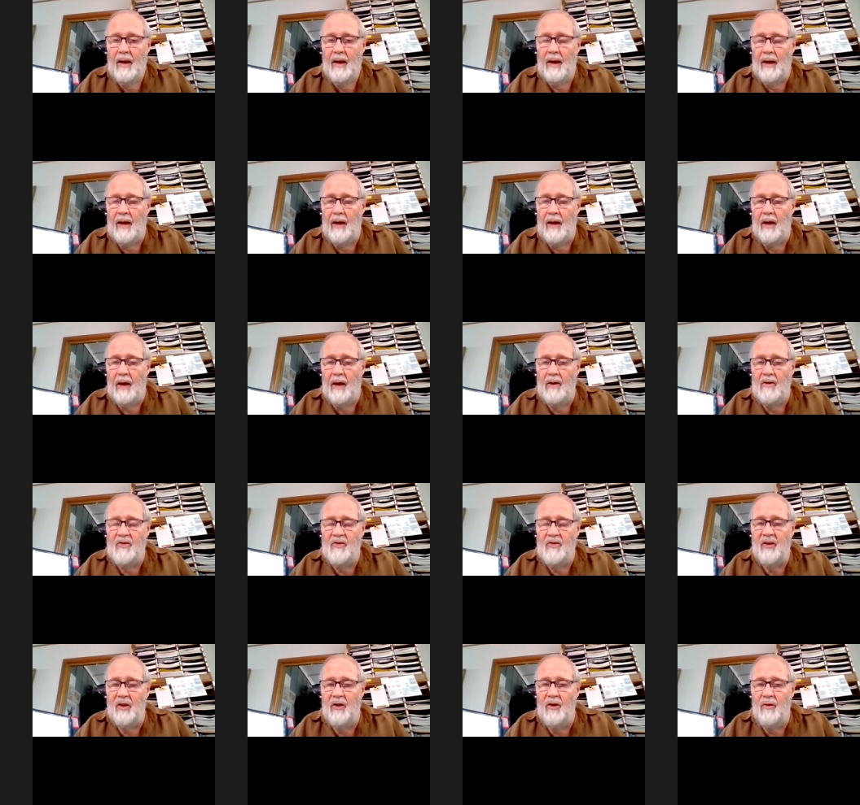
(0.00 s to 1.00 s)

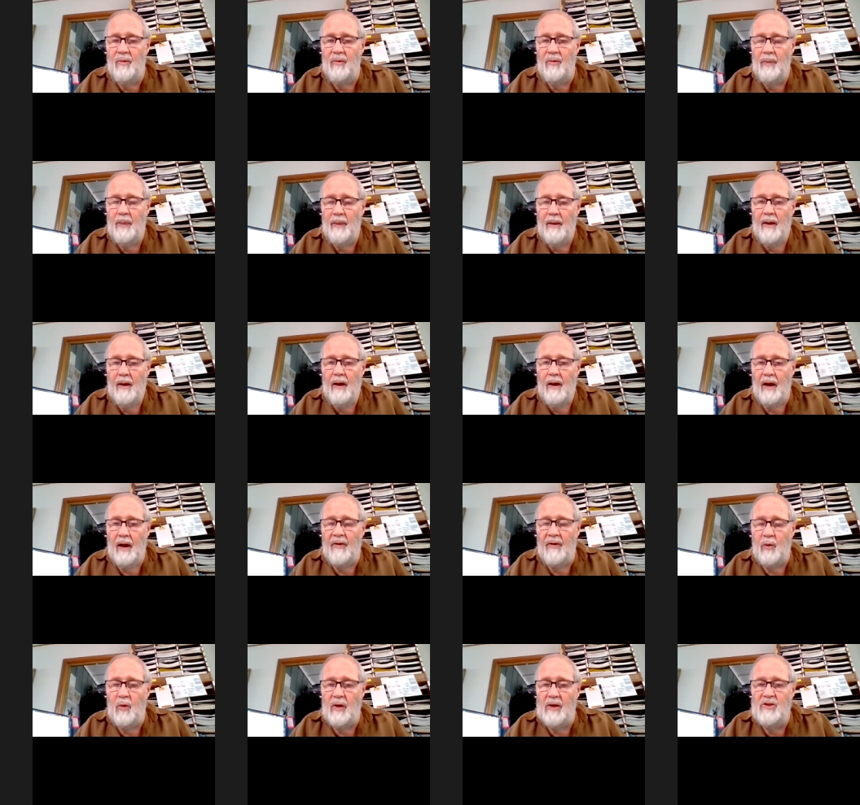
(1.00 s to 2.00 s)
Also,
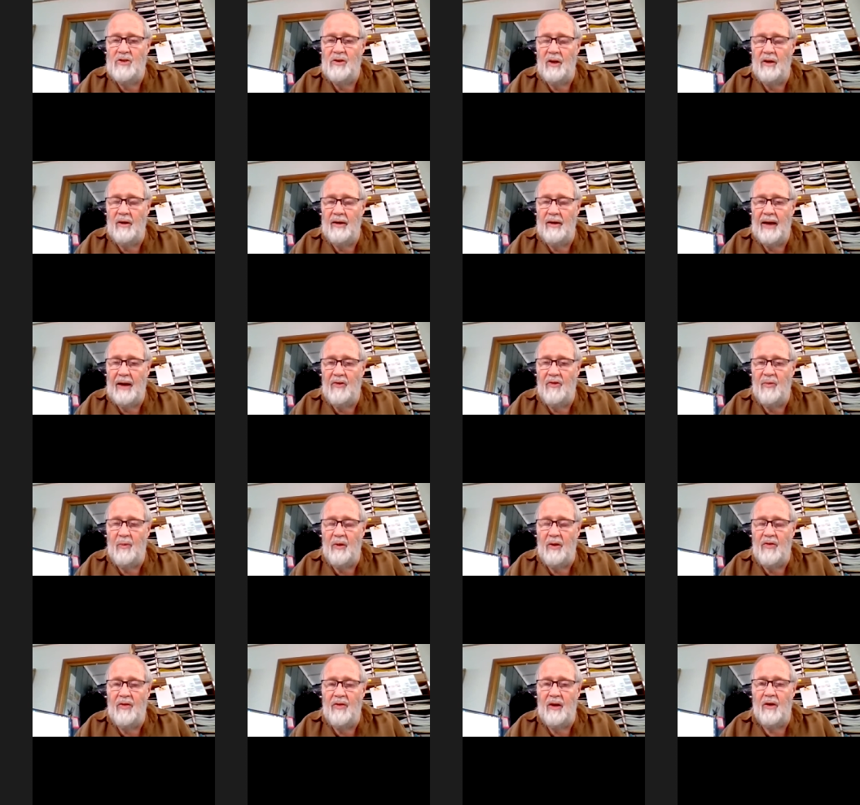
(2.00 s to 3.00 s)
on the original announcement,